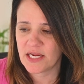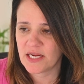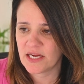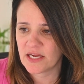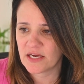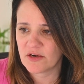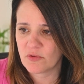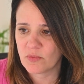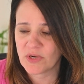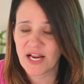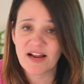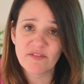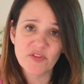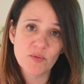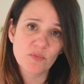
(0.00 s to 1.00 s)
and will
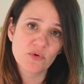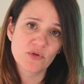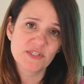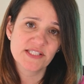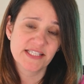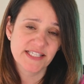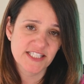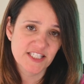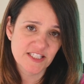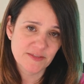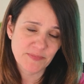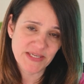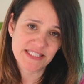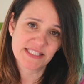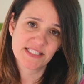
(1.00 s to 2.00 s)
have the most
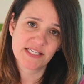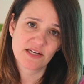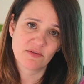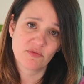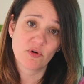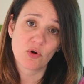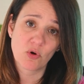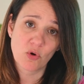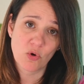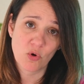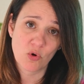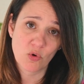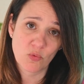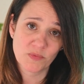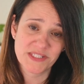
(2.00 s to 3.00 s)
expensive
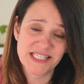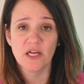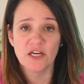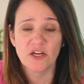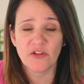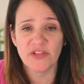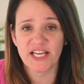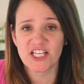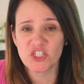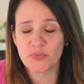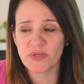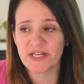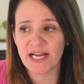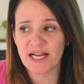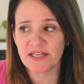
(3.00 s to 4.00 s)
homes. Now the
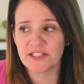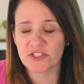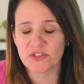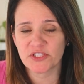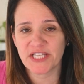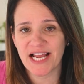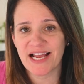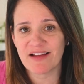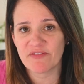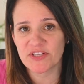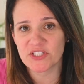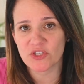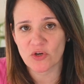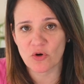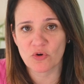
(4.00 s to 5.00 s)
Esplanade is going to have
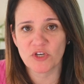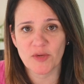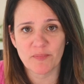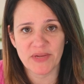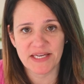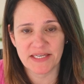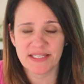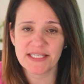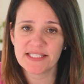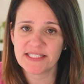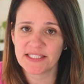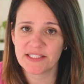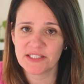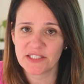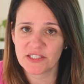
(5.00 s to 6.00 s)
its own amenity
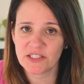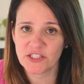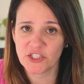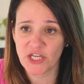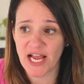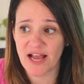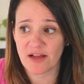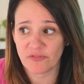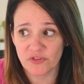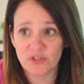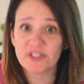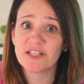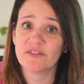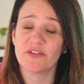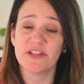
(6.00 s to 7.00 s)
center. You have to
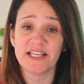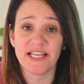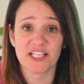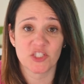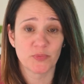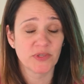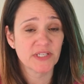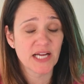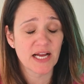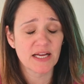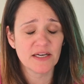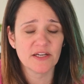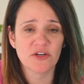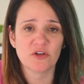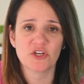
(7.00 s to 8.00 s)
live in the
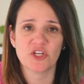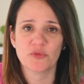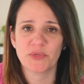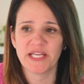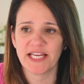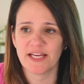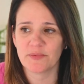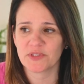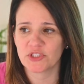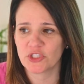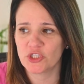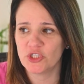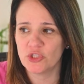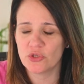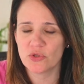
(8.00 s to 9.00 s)
Esplanade in order to be able
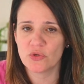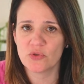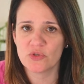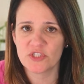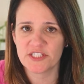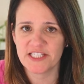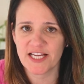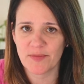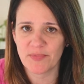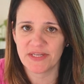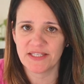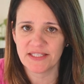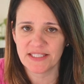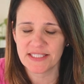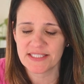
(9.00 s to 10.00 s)
to use the
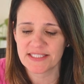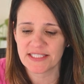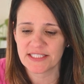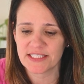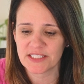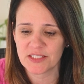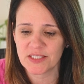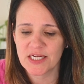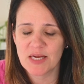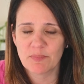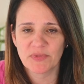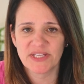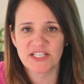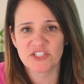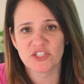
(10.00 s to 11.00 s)
amenity center.
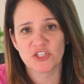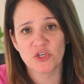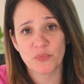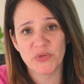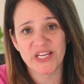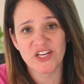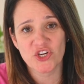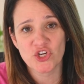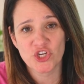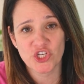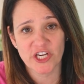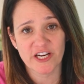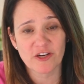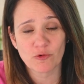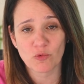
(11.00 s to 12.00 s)
There's going to be a
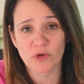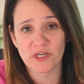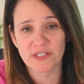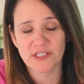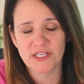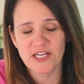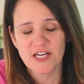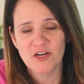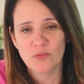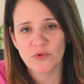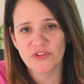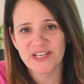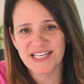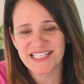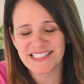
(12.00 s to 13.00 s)
shared one
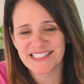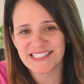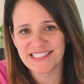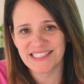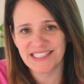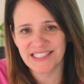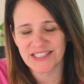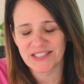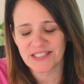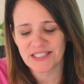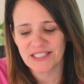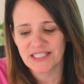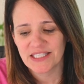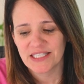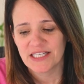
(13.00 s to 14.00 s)
with Cassia.
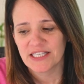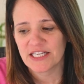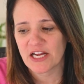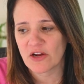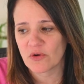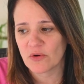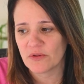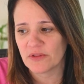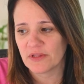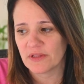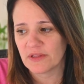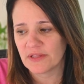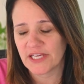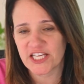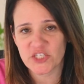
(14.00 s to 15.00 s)
Now
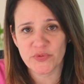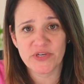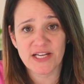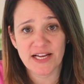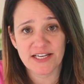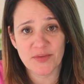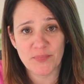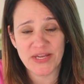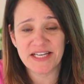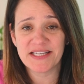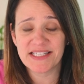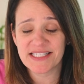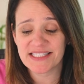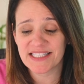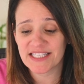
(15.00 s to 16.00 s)
the Esplanade
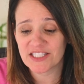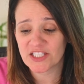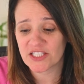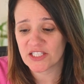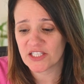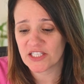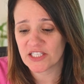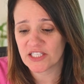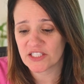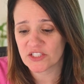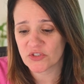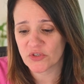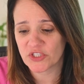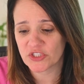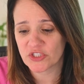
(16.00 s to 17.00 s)
Amenity Center
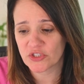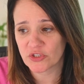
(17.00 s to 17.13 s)
is going to